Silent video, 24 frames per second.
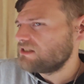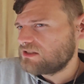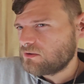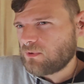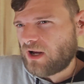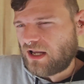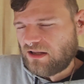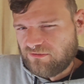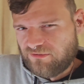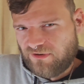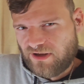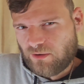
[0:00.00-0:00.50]
a
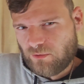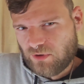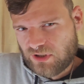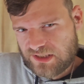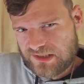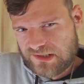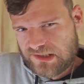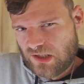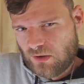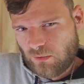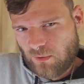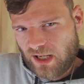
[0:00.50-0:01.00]
Wi-Fi one,
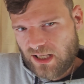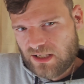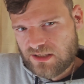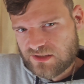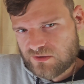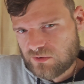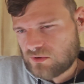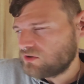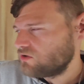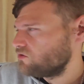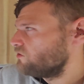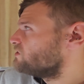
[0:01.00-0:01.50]
isn't it? A wireless
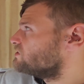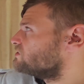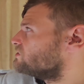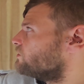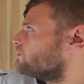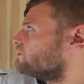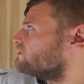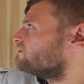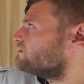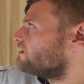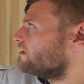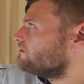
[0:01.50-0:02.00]
one as well, so
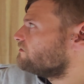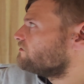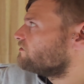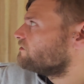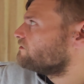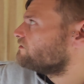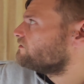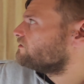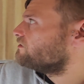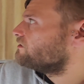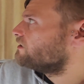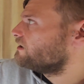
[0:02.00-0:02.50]
it sends
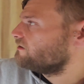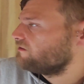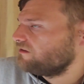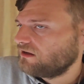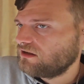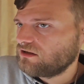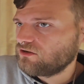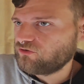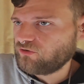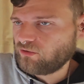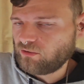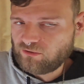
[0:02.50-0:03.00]
us a
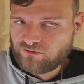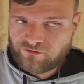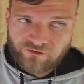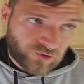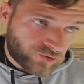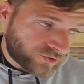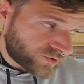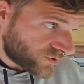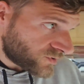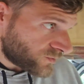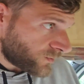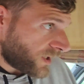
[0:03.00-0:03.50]
signal to our
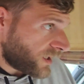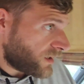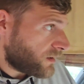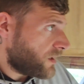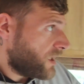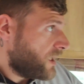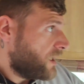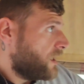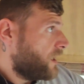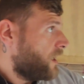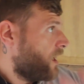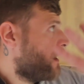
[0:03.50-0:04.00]
phones as well.
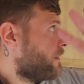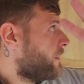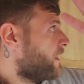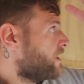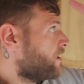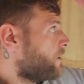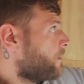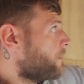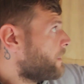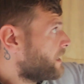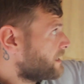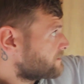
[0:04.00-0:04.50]
And then
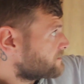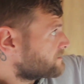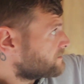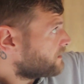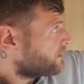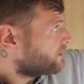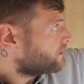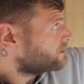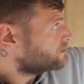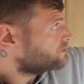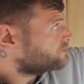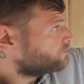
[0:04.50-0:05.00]
on that
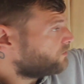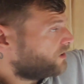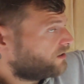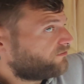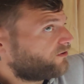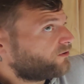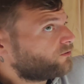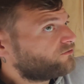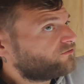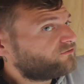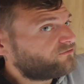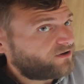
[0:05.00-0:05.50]
side we have
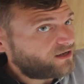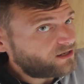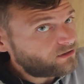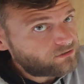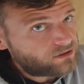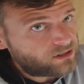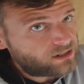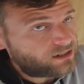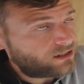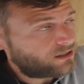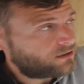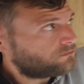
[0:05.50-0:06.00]
our fire
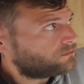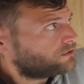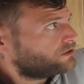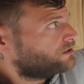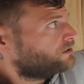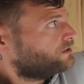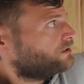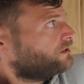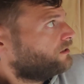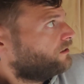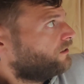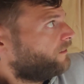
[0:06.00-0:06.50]
alarm,
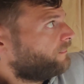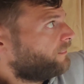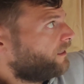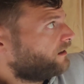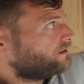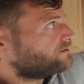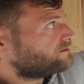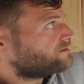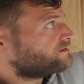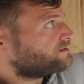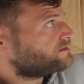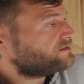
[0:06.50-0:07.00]
and that
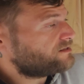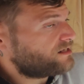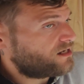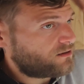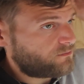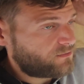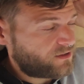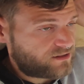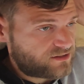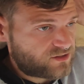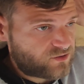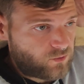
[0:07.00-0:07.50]
is the same,
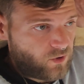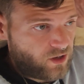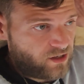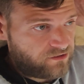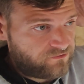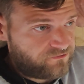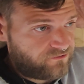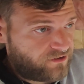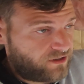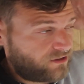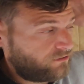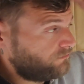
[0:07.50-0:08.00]
that is
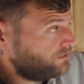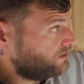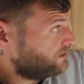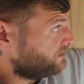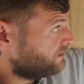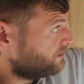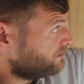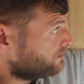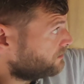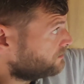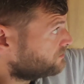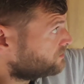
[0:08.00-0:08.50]
Wi-Fi
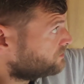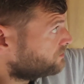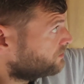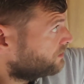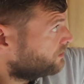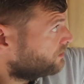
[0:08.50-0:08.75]
related.